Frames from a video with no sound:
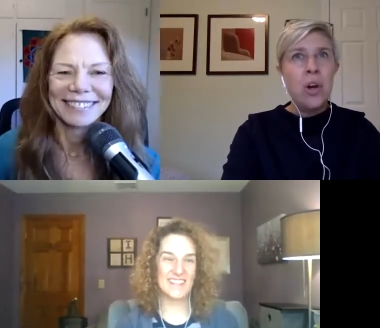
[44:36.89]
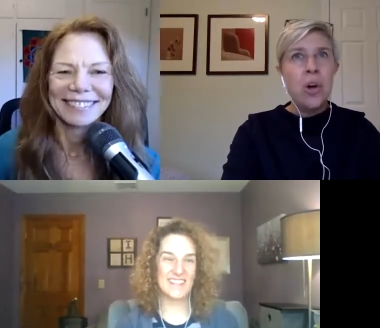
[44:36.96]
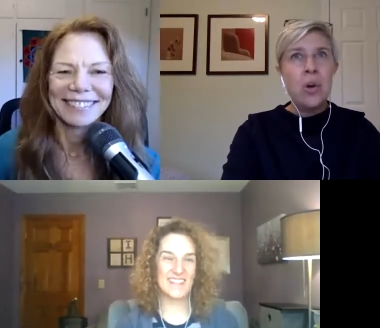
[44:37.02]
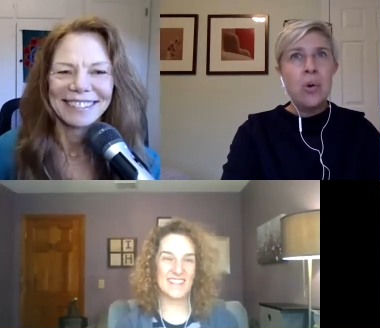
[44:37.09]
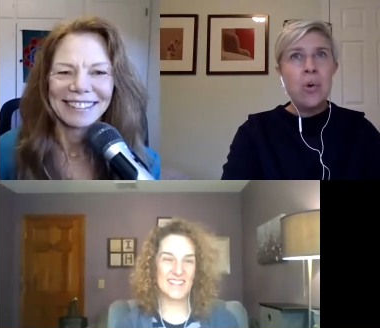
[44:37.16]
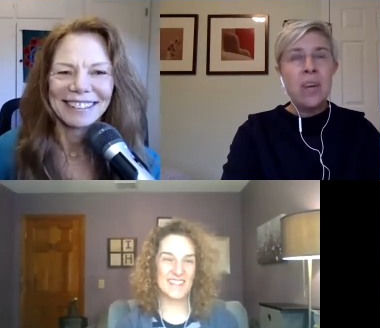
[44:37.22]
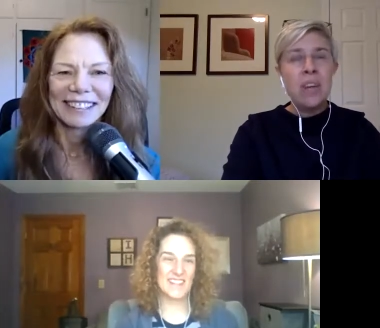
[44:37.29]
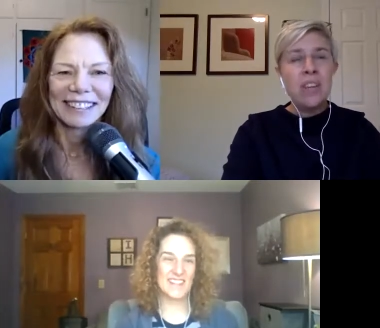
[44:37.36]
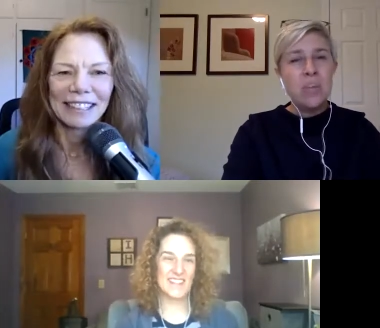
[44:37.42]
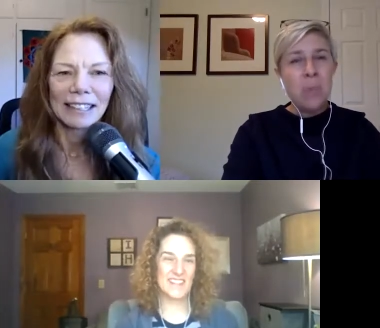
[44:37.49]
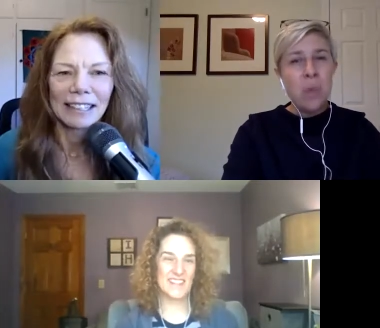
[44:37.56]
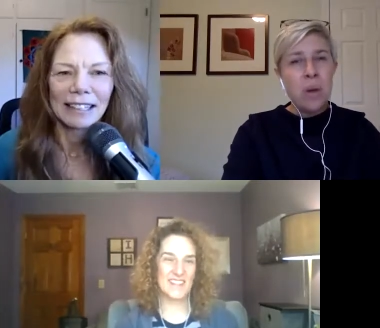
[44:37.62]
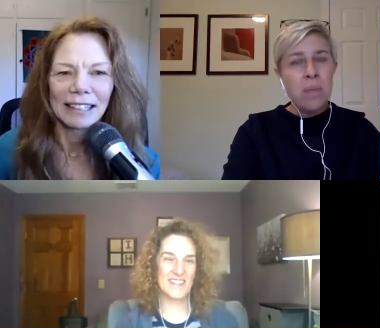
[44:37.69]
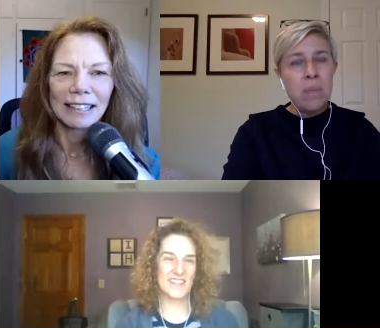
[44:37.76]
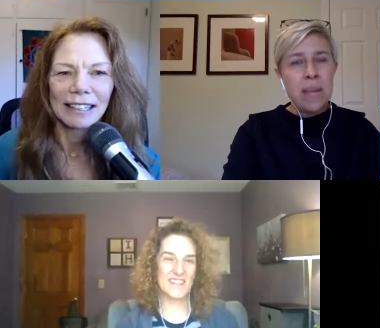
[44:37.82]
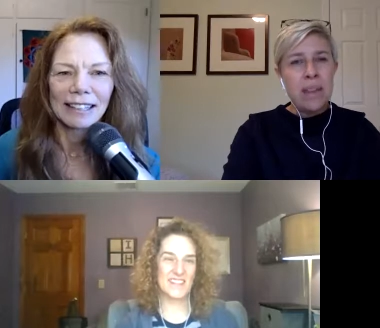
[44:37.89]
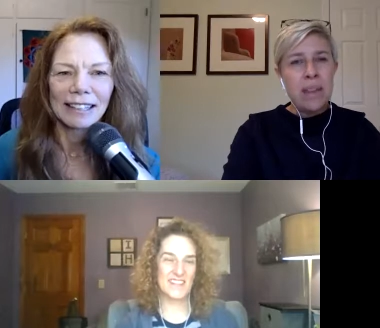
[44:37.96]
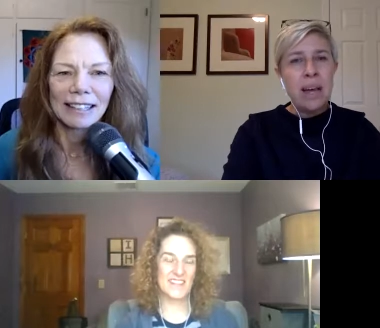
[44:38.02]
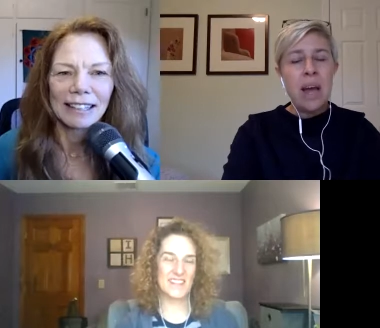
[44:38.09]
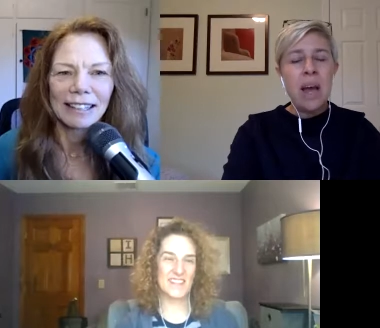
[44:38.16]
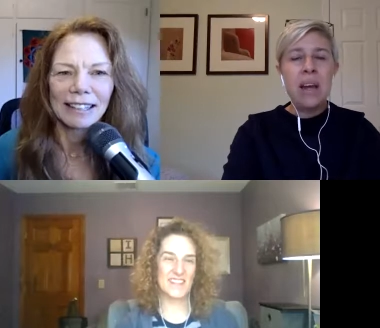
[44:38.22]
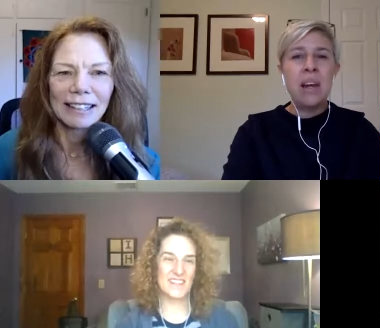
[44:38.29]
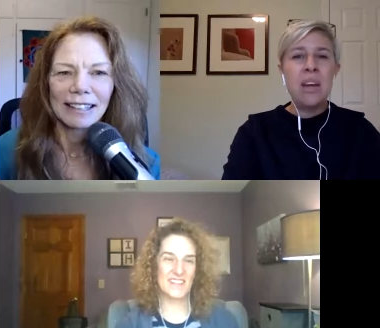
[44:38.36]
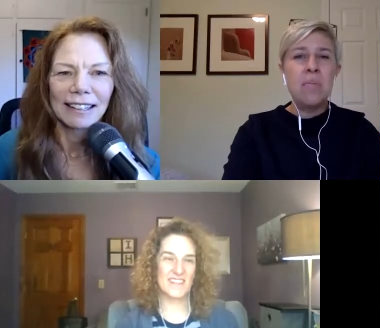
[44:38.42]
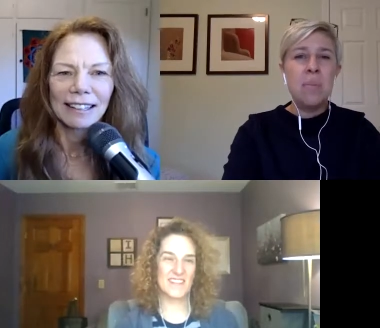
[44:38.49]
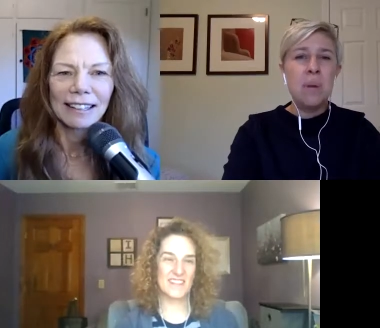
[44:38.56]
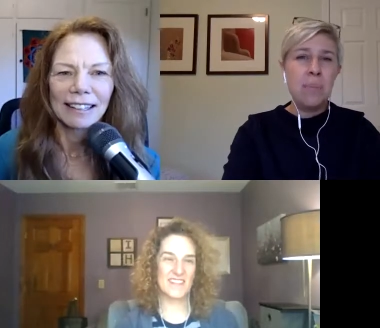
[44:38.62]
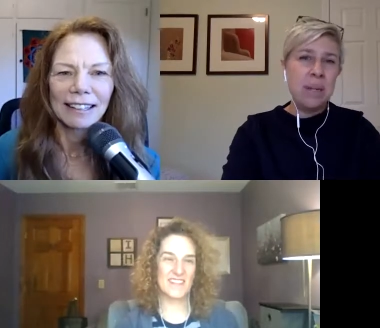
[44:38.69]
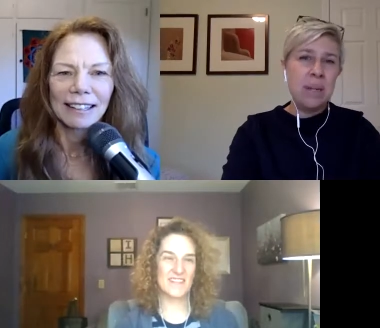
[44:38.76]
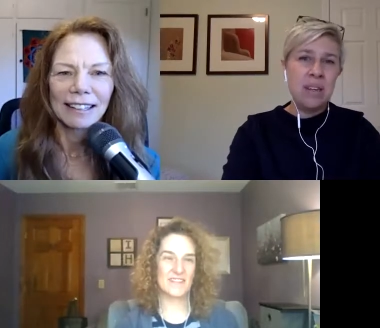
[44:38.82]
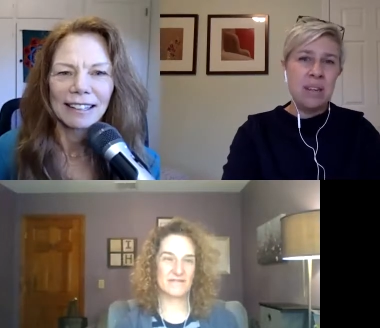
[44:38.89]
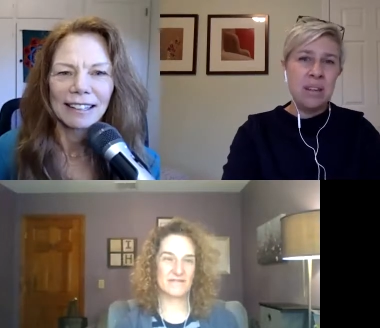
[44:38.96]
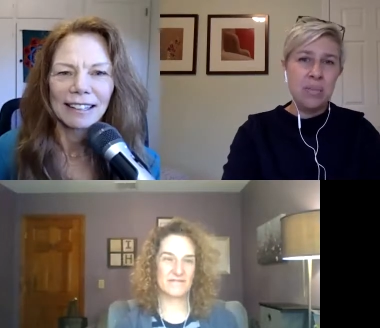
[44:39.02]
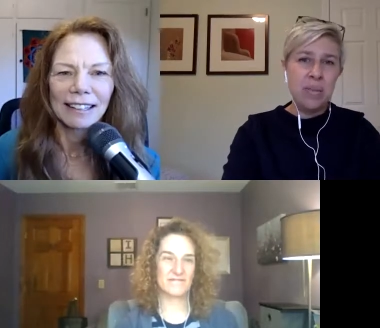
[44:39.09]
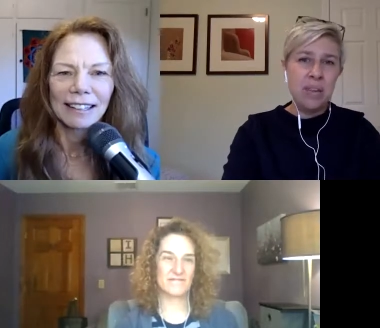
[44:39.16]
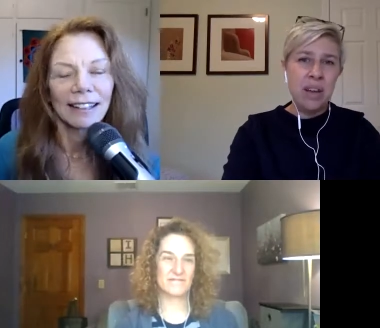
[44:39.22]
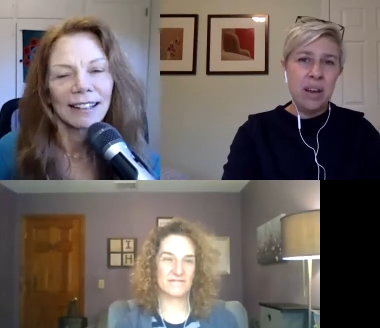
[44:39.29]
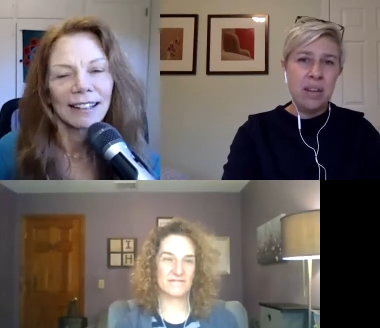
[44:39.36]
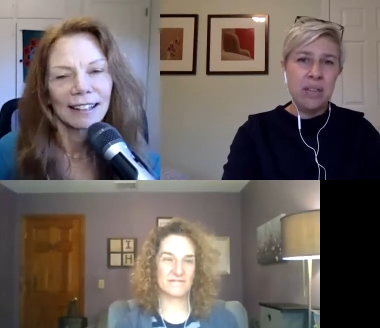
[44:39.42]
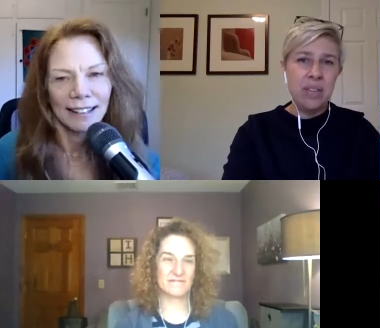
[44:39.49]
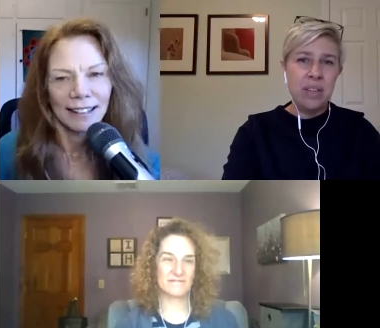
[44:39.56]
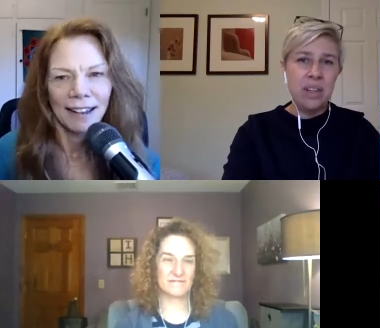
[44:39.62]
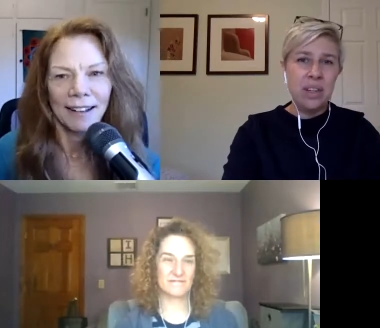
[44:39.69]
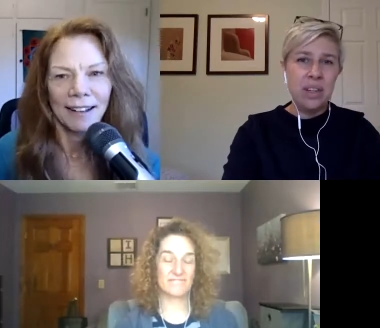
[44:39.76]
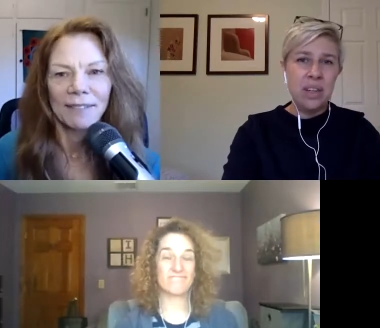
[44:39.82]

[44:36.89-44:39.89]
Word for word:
Speaker 1: who doesn't want to make that kind of commitment to themselves yeah.